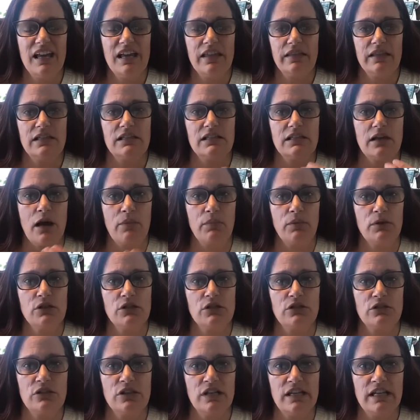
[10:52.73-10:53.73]
This
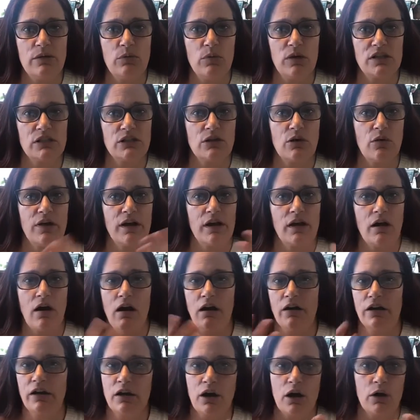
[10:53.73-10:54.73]
opportunity, what's going
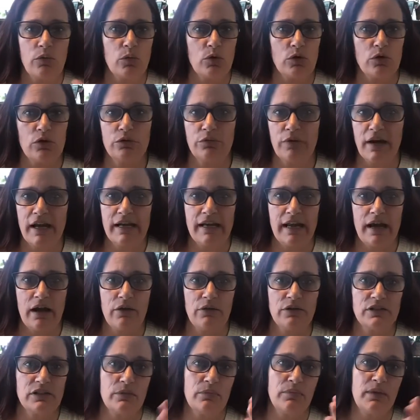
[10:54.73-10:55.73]
on in our world right now,
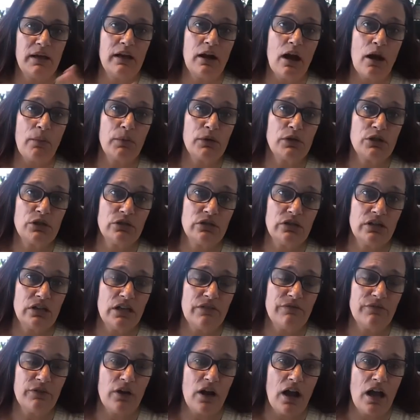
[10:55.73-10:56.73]
is a big opportunity
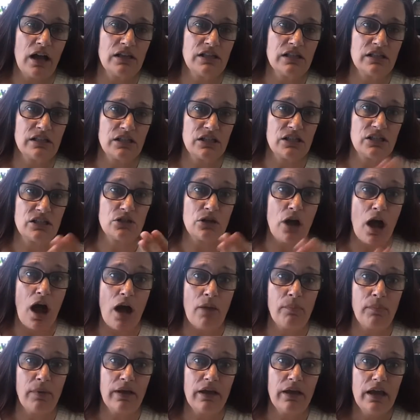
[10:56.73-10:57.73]
for us to
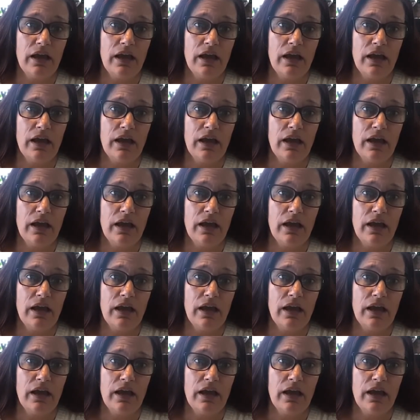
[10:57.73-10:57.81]
stop